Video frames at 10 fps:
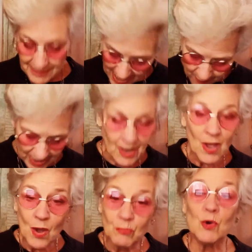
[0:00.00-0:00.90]
Harry
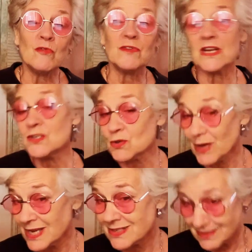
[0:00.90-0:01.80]
moved into
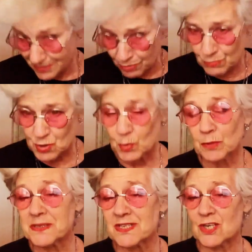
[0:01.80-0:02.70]
his usual
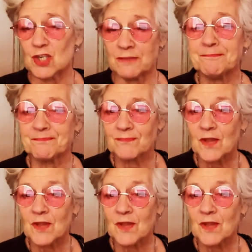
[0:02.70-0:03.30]
position,